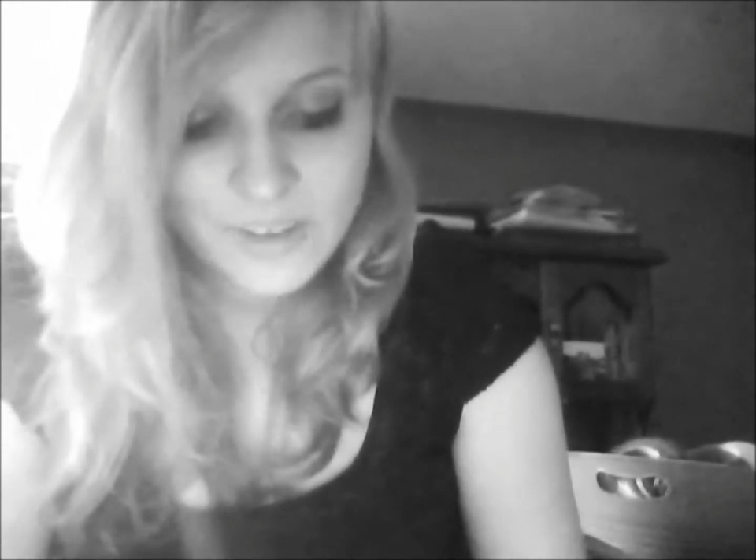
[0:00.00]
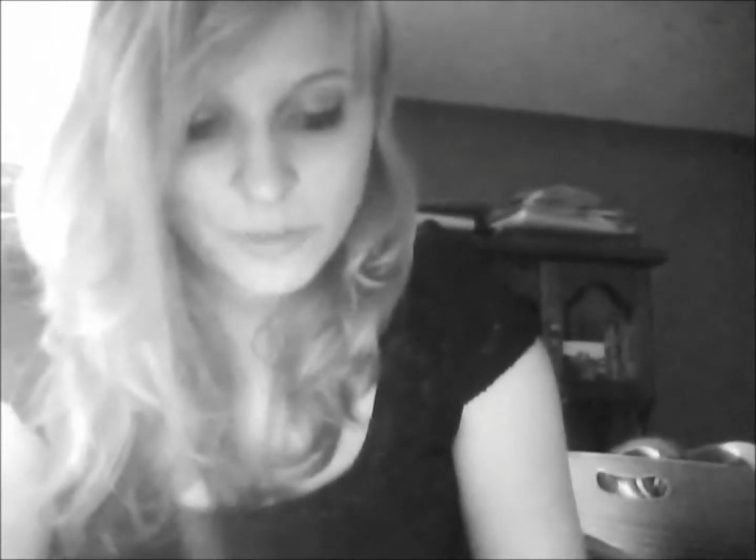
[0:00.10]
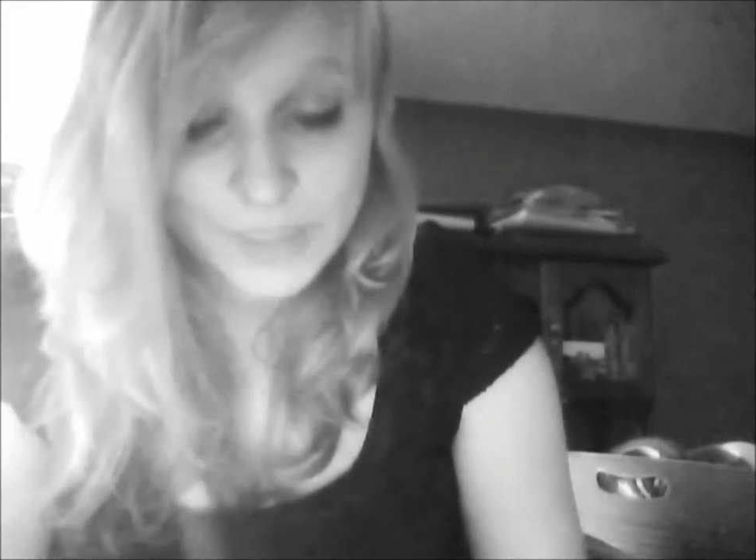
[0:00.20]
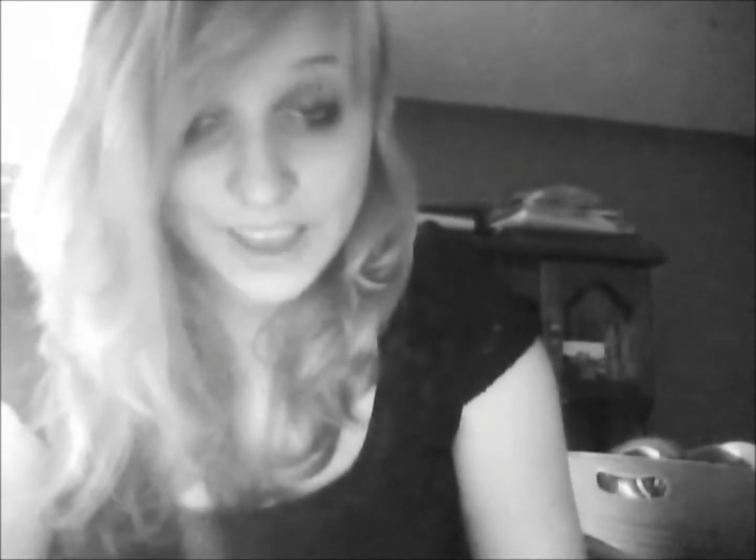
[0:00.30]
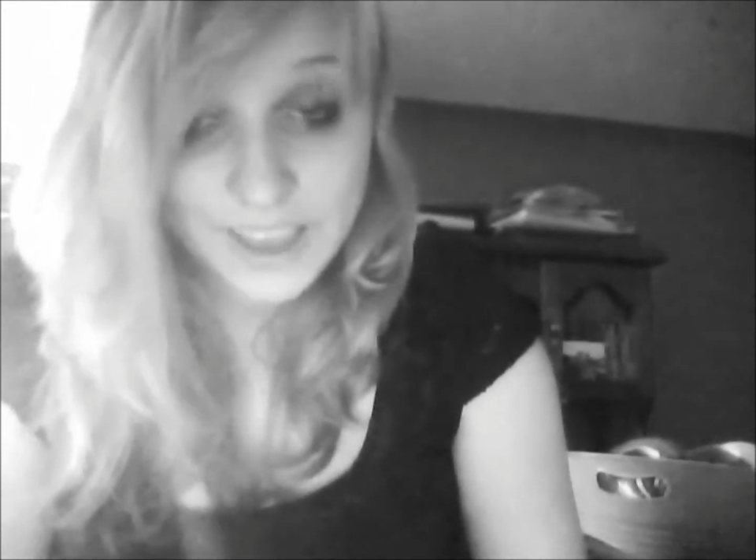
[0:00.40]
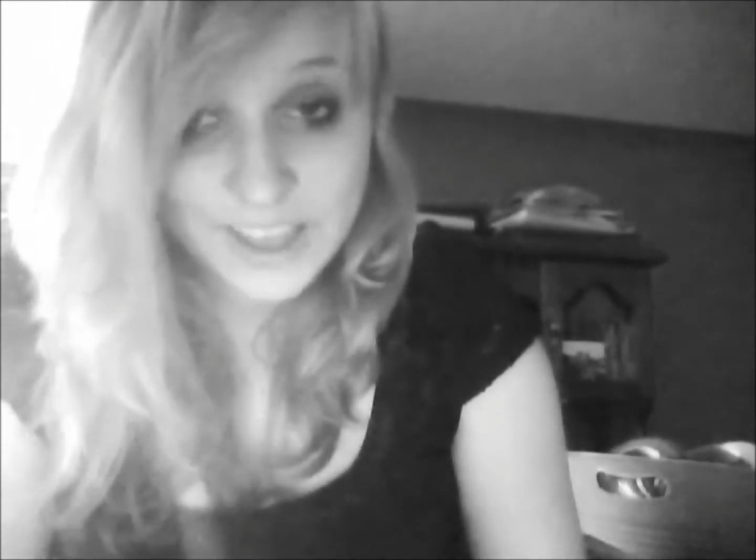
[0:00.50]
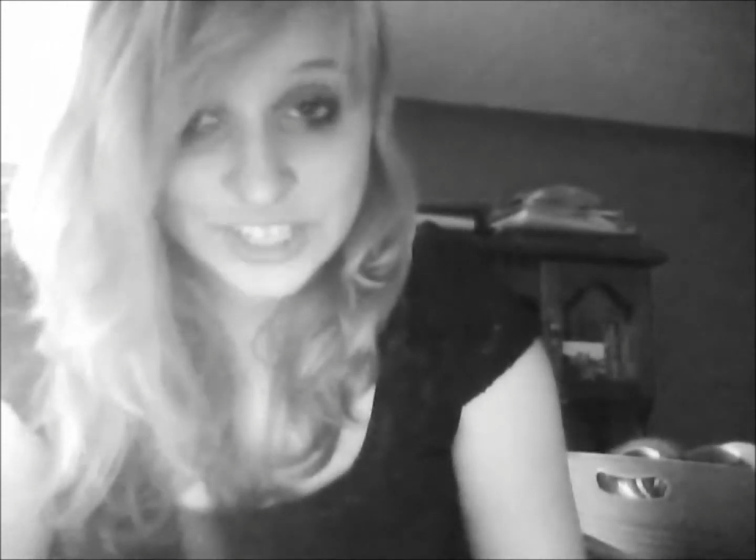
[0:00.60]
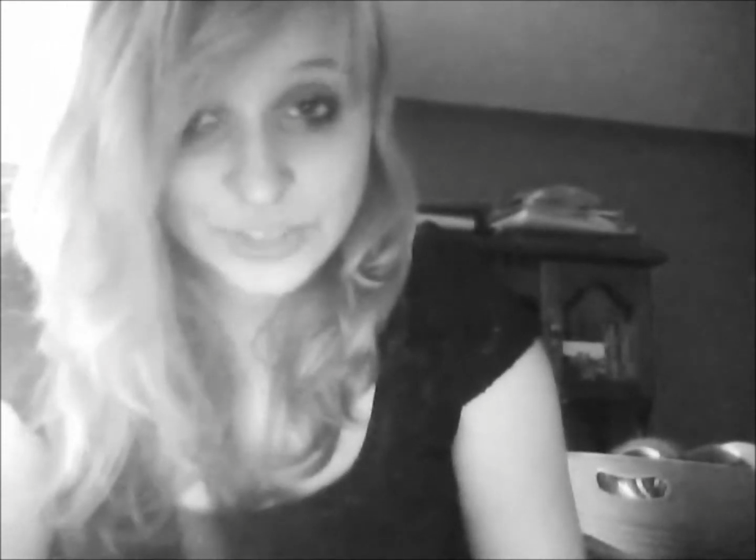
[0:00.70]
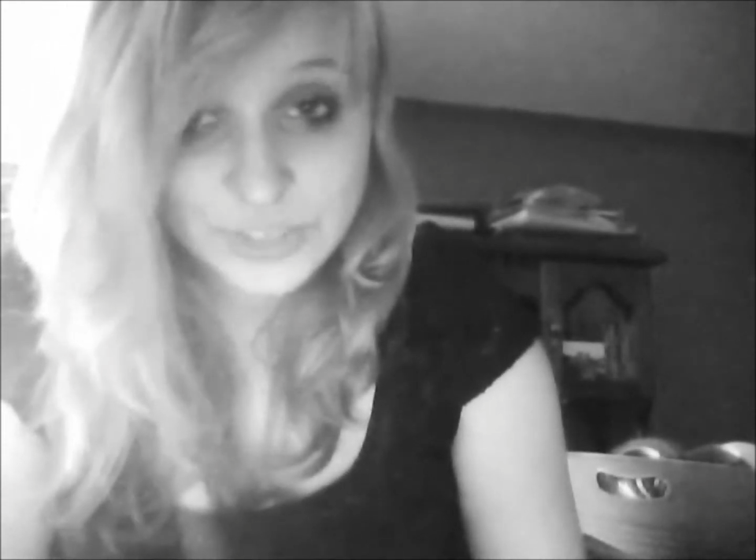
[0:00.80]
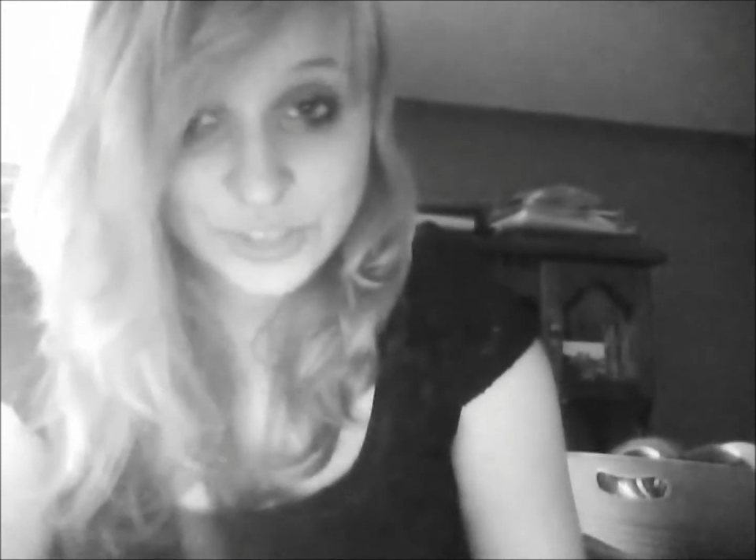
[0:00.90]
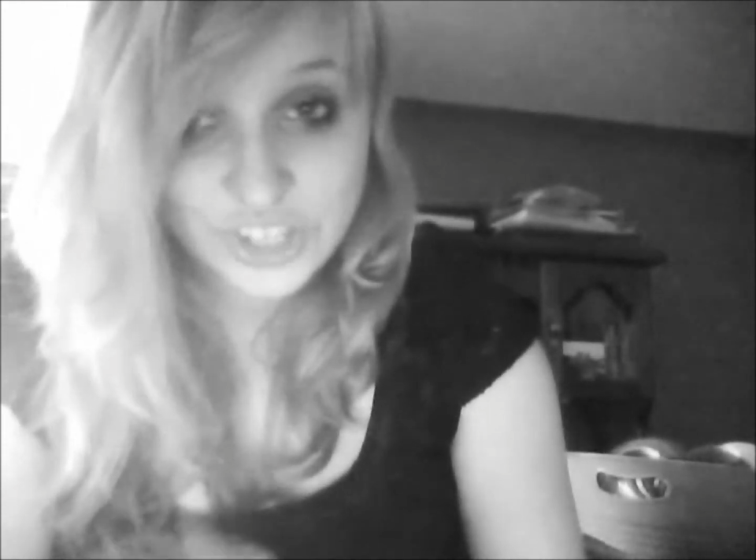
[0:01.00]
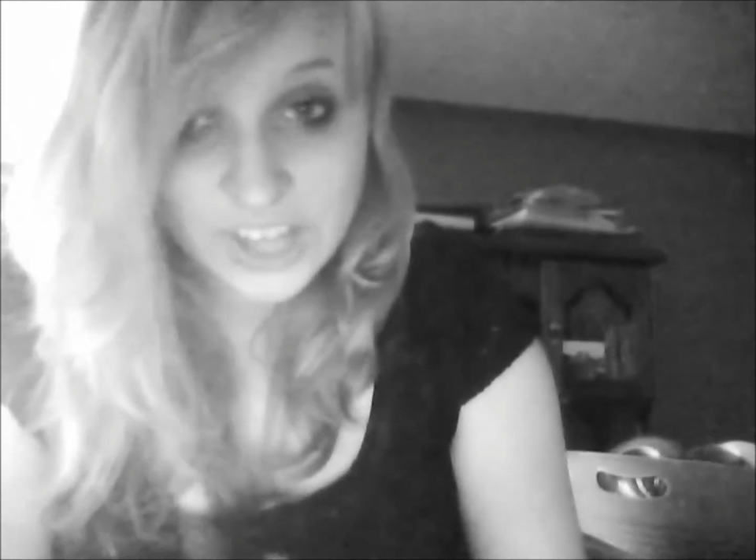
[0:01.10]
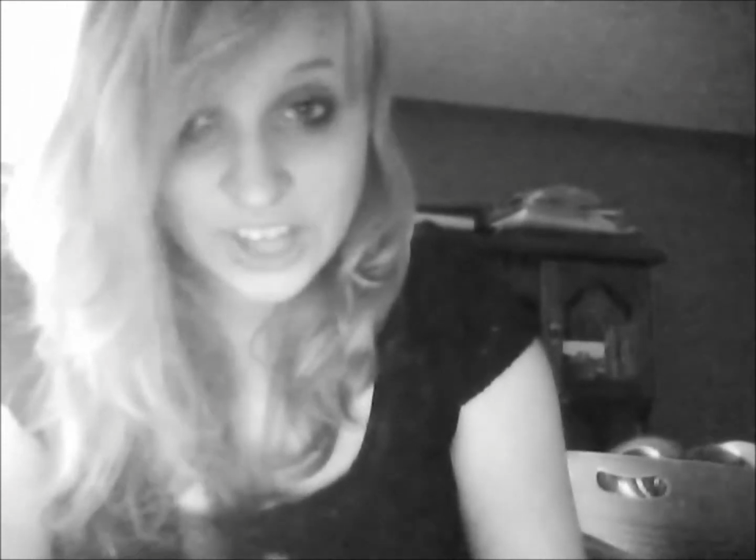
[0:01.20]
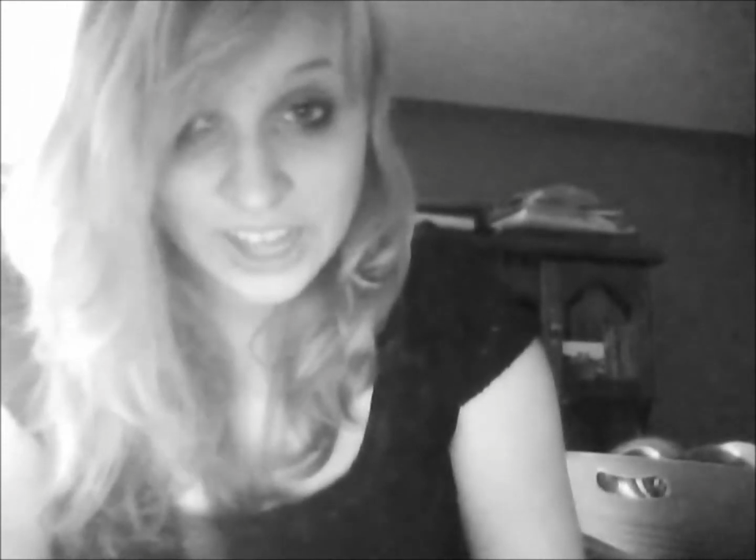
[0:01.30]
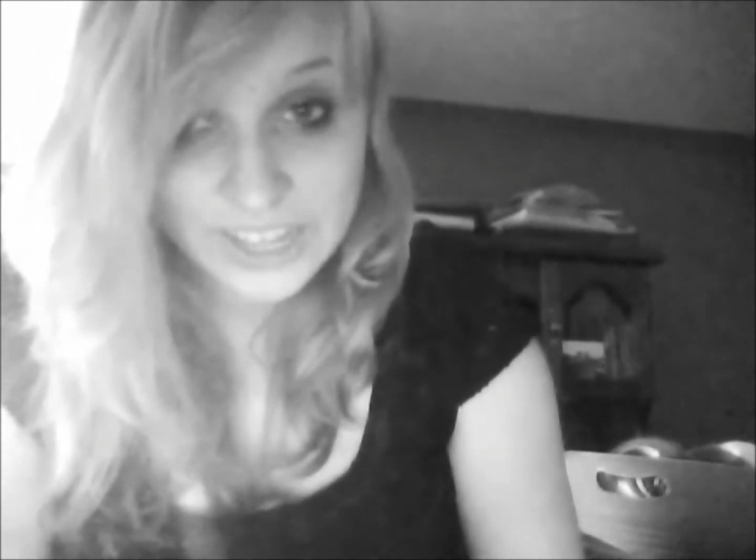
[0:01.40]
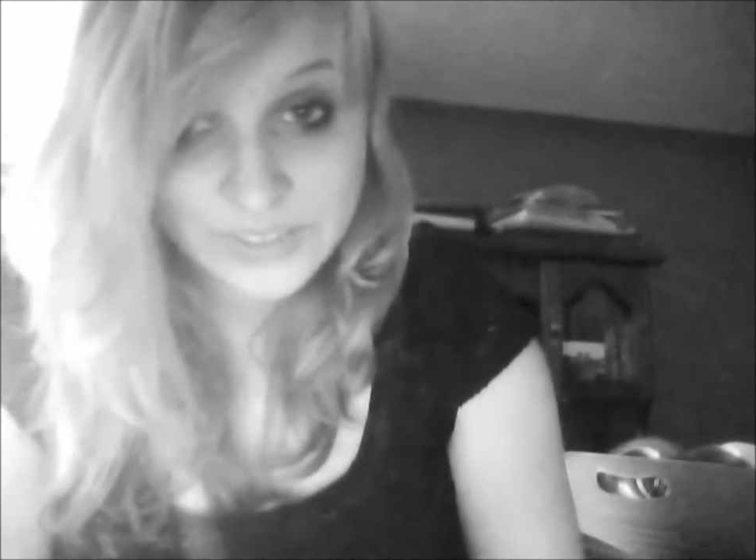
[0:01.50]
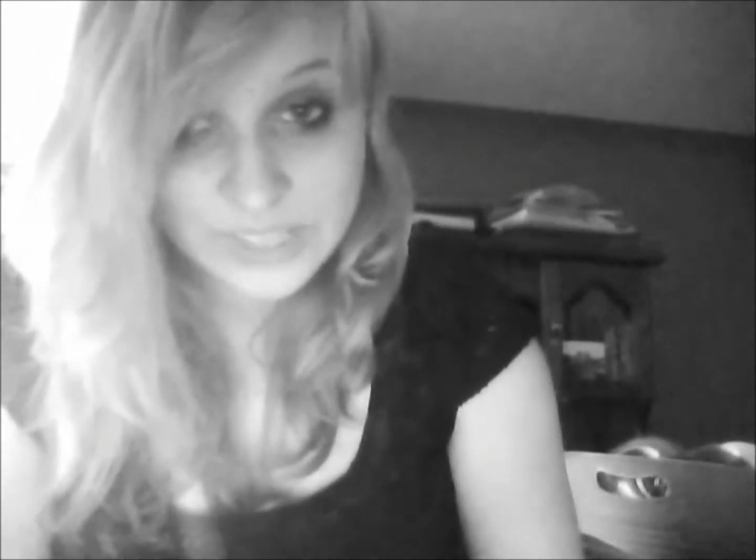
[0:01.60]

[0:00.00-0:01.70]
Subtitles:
my gosh, you should not have